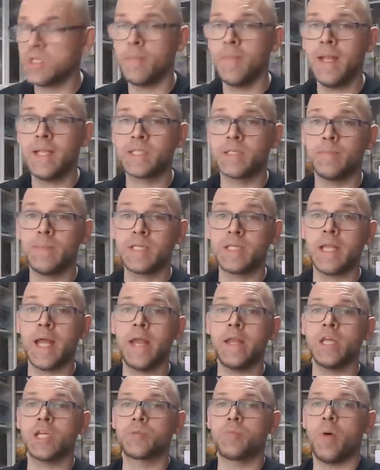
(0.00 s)
is the
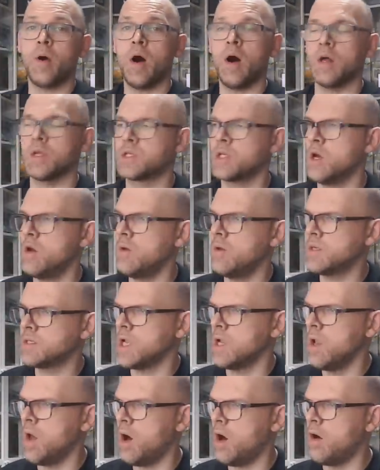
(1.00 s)
miscellaneous part, so there's
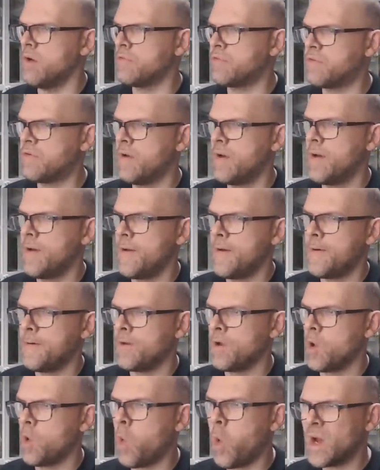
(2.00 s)
a lot of
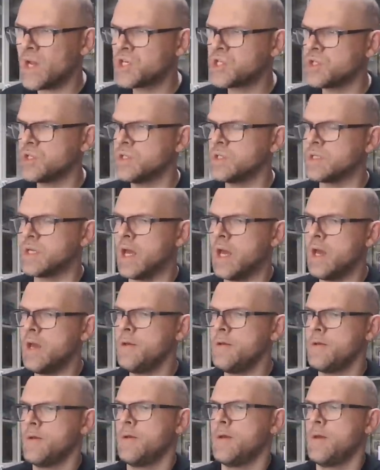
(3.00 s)
questions
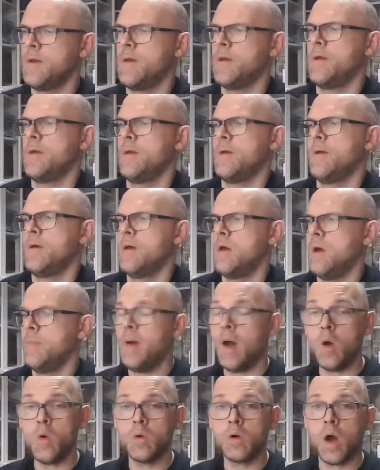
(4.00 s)
here
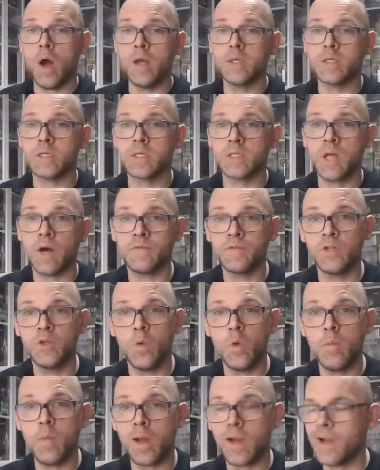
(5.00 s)
about all kinds of stuff to
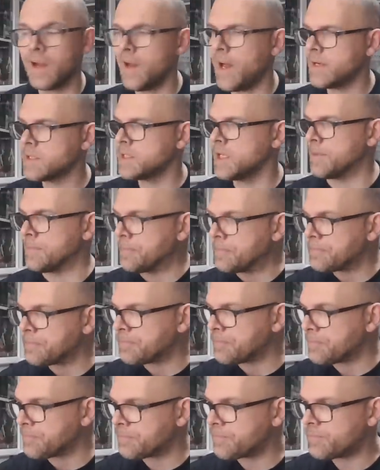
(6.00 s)
do with my collecting.
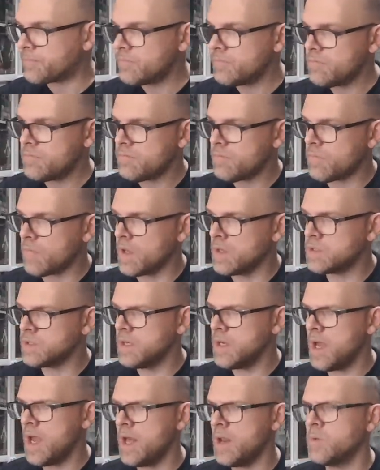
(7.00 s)
So
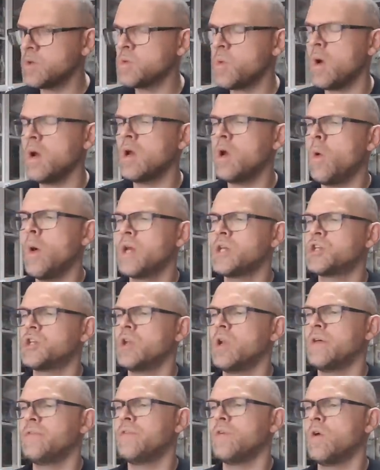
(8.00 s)
yeah, there was one
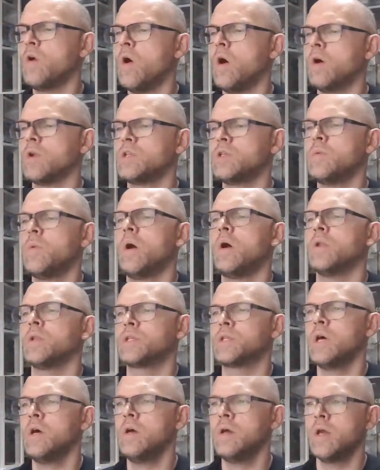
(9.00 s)
question I forgot to
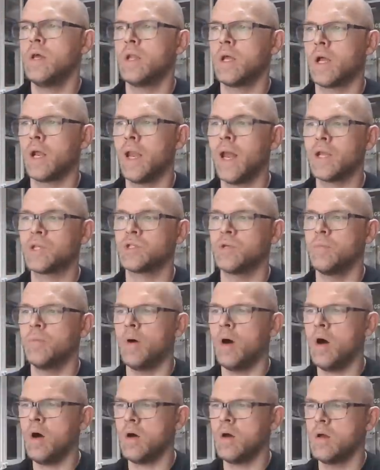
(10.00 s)
answer in the collection
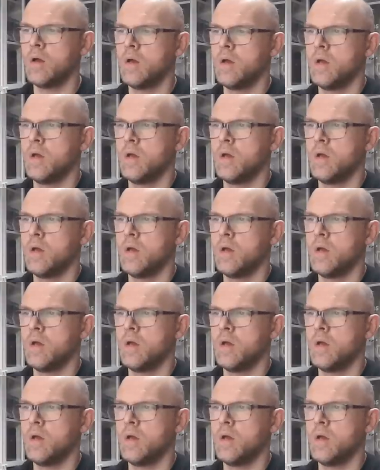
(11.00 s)
part,